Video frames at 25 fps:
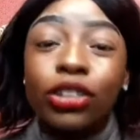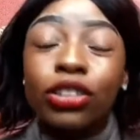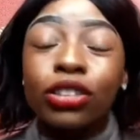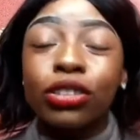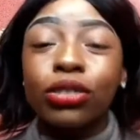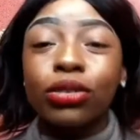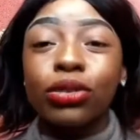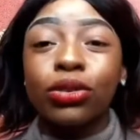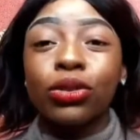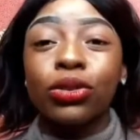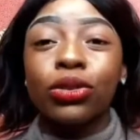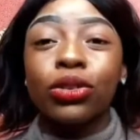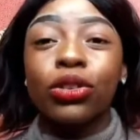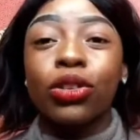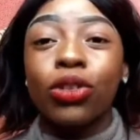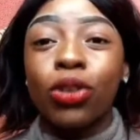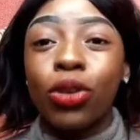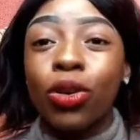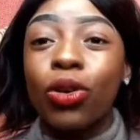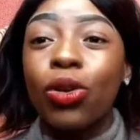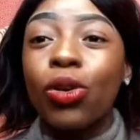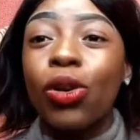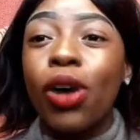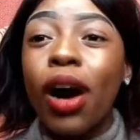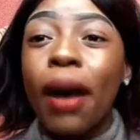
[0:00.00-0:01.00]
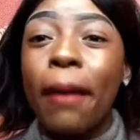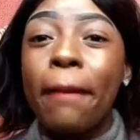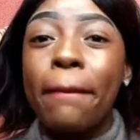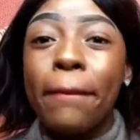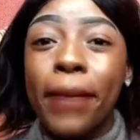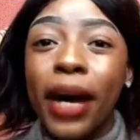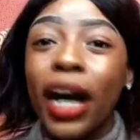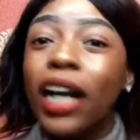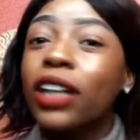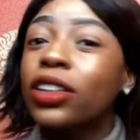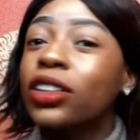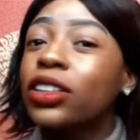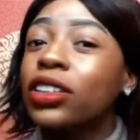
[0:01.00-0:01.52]
to go
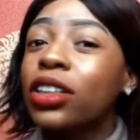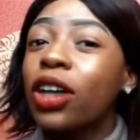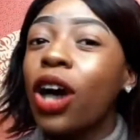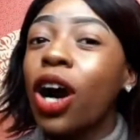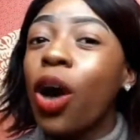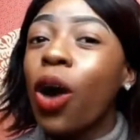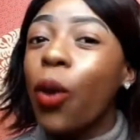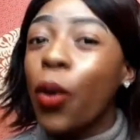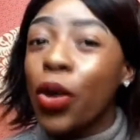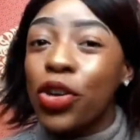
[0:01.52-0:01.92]
about